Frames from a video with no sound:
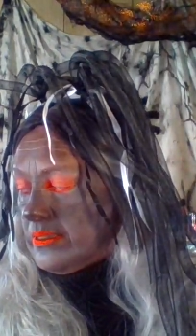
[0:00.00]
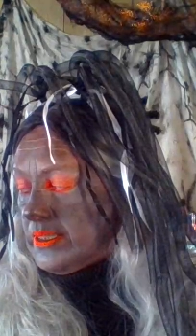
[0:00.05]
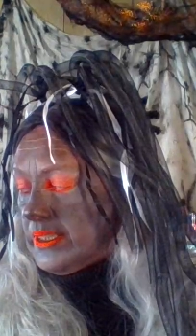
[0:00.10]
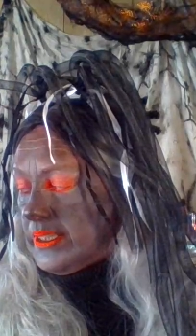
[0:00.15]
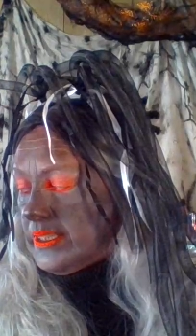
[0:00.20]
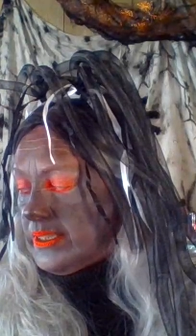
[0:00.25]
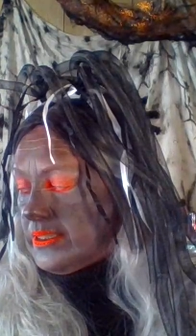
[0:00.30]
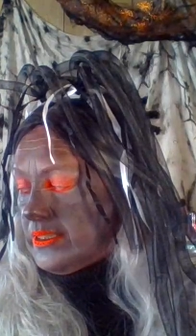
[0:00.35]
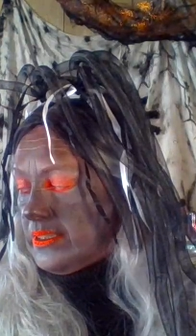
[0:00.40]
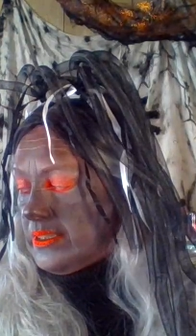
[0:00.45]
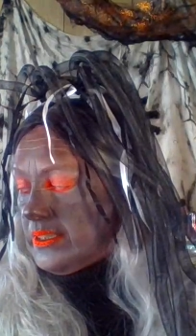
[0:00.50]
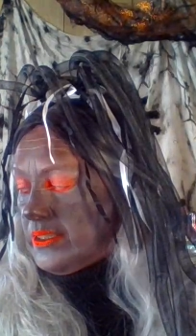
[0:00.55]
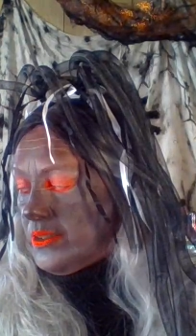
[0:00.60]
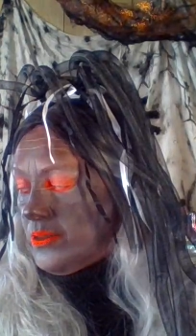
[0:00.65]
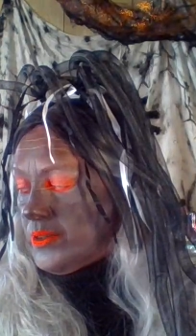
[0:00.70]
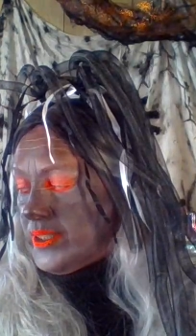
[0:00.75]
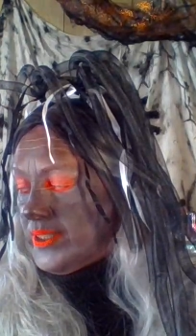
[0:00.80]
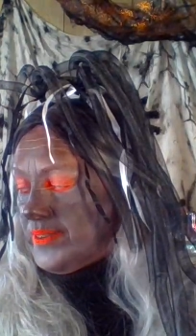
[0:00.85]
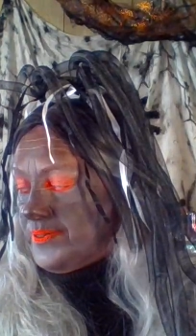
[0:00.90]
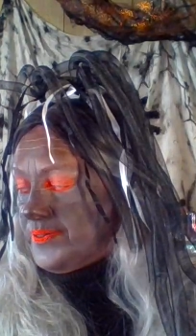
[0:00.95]
Like, I
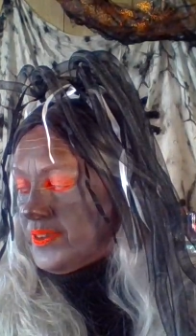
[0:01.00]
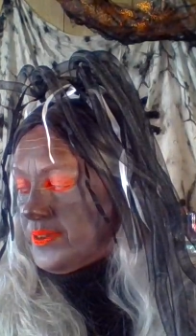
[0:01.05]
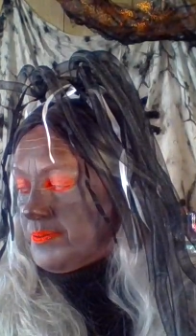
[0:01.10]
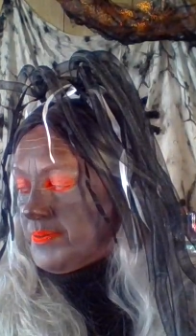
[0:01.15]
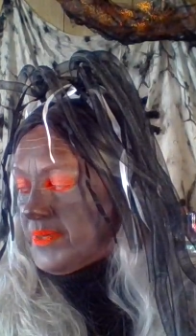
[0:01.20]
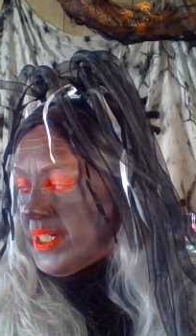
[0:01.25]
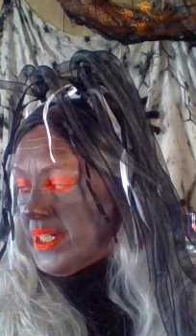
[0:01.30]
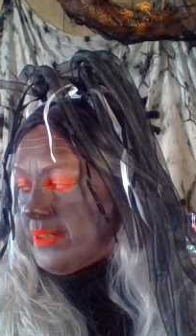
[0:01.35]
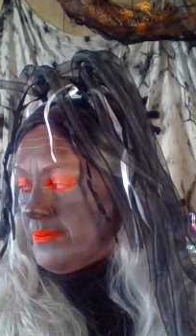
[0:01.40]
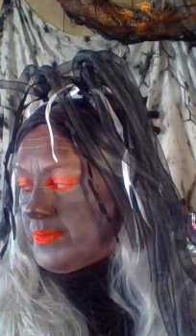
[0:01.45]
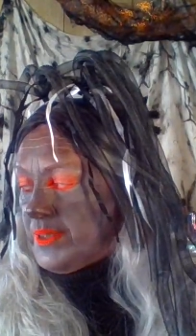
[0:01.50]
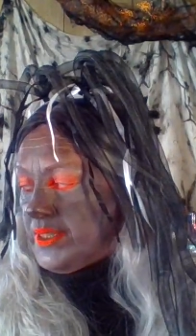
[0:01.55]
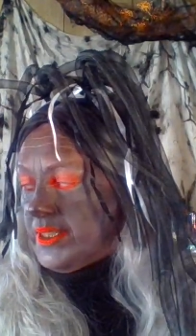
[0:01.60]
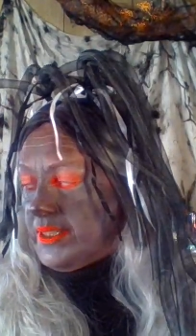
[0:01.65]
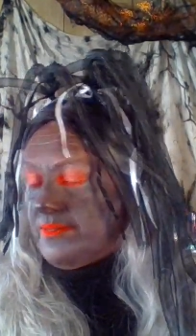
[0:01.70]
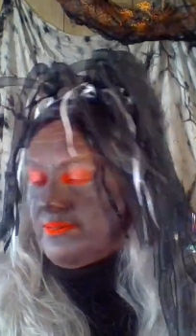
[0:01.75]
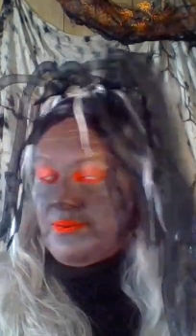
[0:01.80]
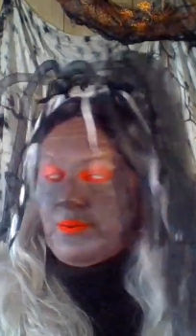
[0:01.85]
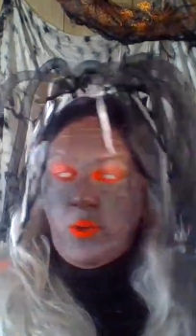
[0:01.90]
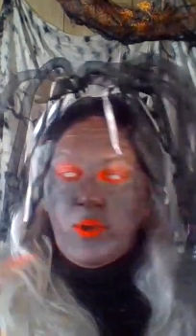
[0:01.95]
ordered from them,
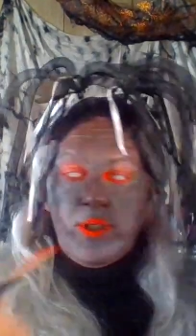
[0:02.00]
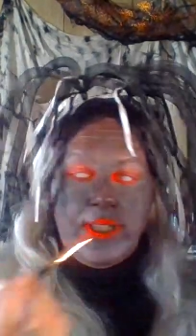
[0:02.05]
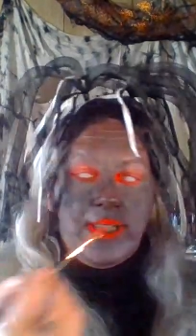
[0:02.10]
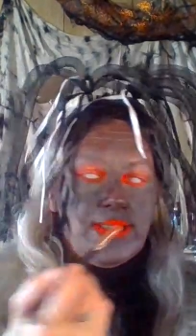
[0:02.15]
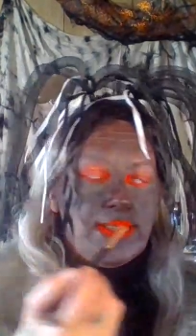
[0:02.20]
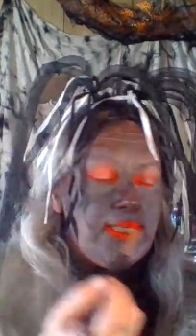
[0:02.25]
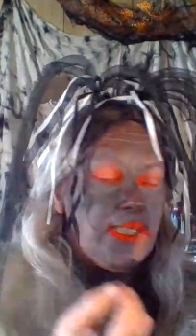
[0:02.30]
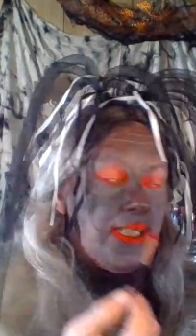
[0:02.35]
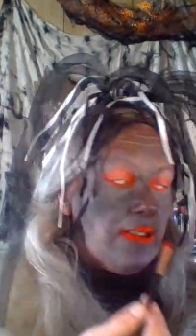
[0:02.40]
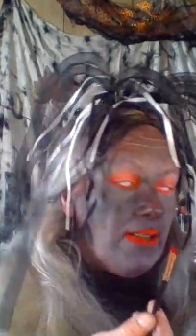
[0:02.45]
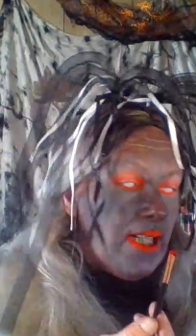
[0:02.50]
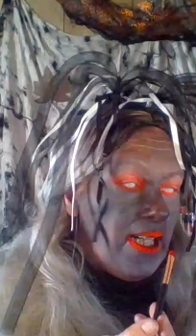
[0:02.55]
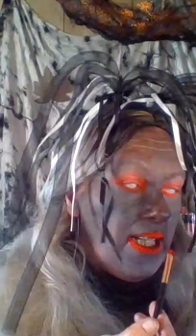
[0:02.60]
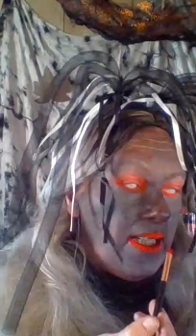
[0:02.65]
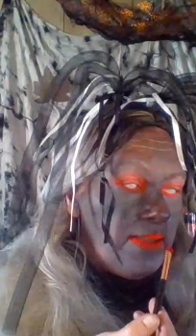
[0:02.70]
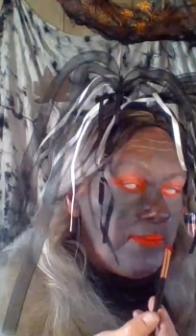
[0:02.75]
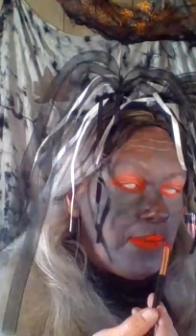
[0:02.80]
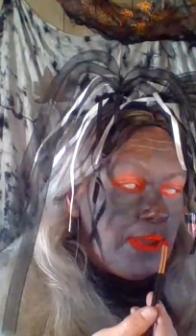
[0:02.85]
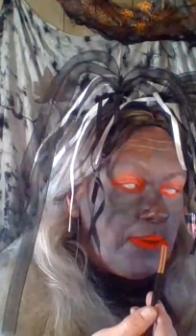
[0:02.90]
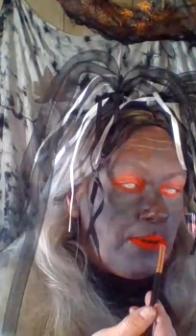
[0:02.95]
and 4 days later, I
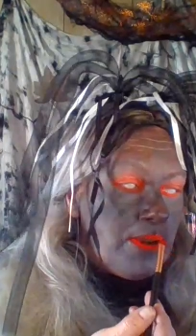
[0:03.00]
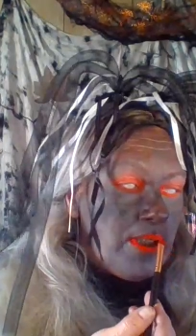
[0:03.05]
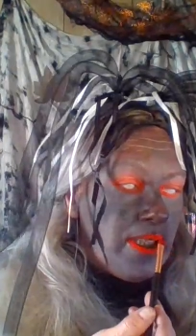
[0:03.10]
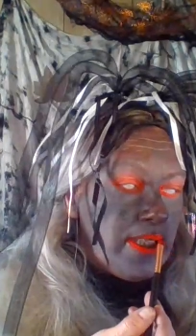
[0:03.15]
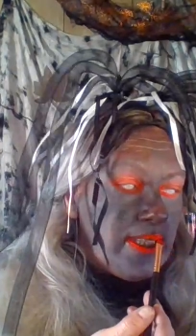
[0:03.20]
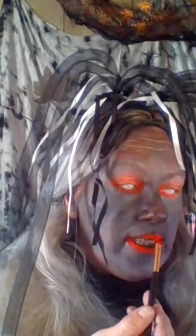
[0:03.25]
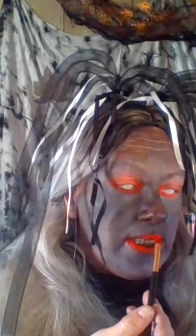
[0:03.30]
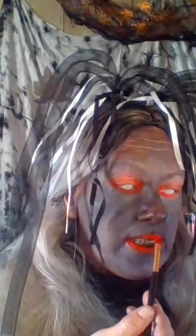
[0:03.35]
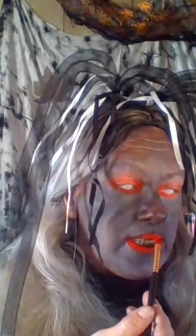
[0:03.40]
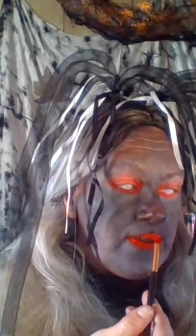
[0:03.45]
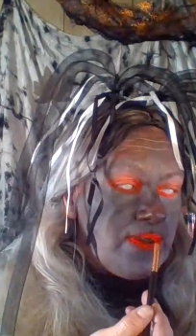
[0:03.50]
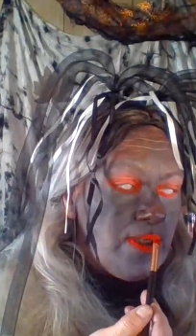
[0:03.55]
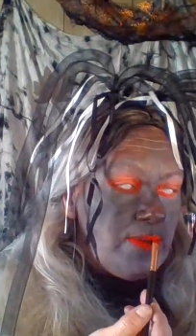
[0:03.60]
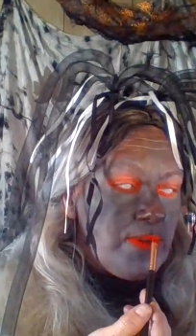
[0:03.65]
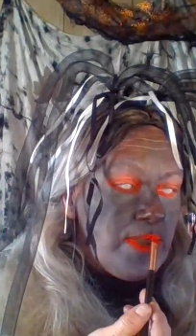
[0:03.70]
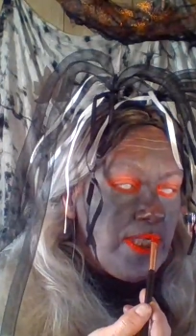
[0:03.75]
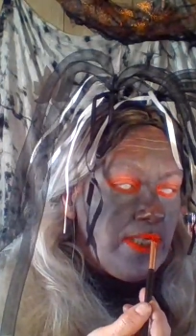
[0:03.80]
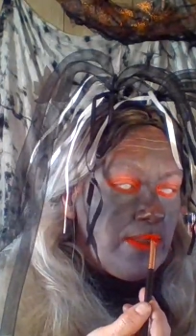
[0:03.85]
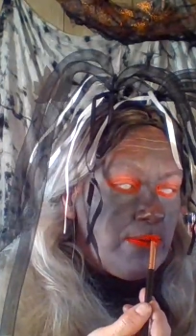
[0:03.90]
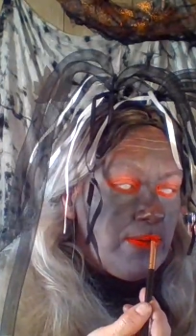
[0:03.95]
had my products
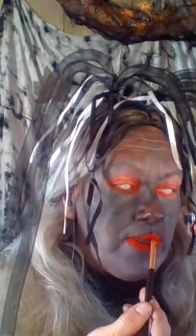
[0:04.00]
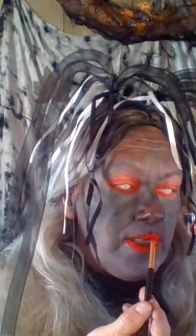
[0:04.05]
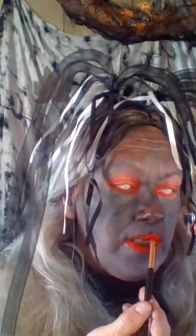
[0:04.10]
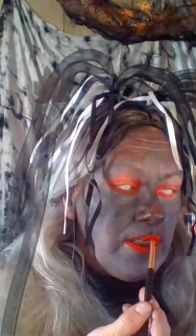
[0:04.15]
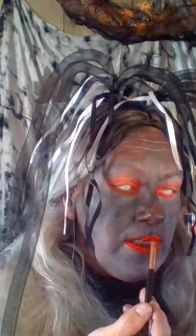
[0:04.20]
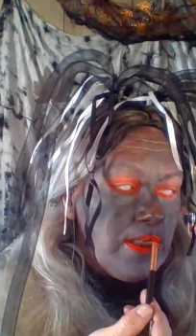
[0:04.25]
from them.